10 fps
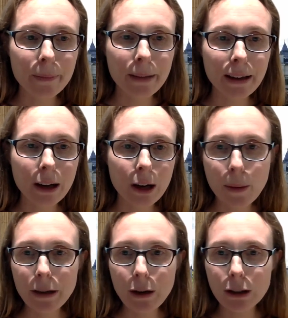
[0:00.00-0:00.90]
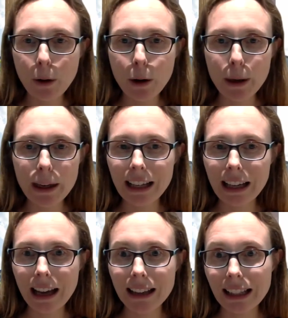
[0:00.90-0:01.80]
a webinar tomorrow evening
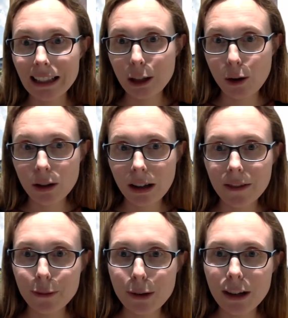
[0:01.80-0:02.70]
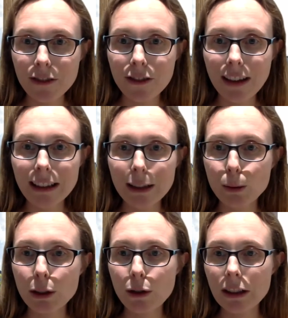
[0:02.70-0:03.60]
at 6 o'clock for advanced
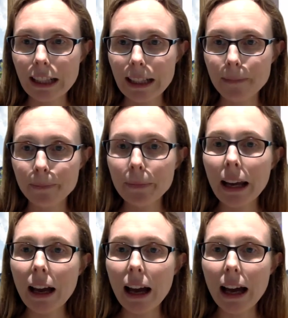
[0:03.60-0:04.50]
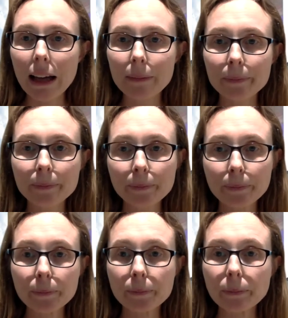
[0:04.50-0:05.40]
audiology.
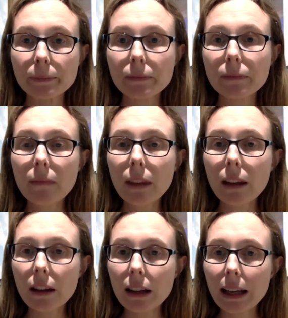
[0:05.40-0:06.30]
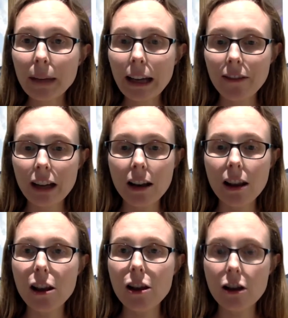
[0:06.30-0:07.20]
Let me have a
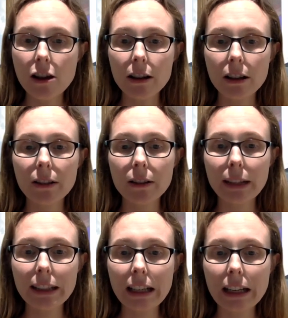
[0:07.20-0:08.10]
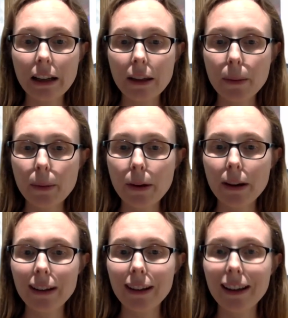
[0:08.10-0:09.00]
look. And there's another
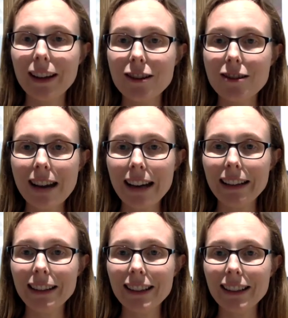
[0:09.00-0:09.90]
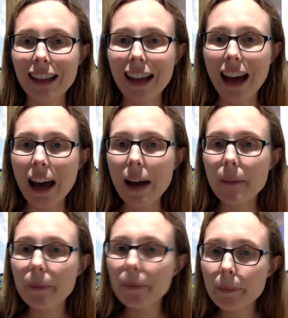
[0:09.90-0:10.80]
one. Great.
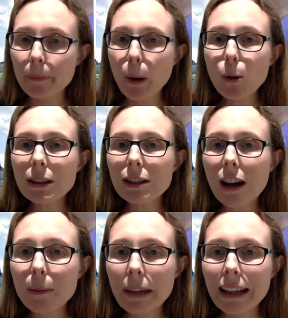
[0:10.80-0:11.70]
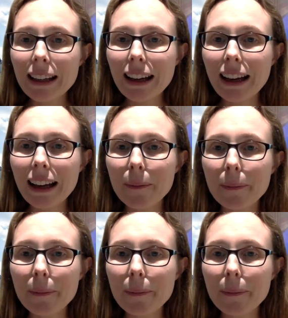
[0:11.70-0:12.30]
Paul's typing a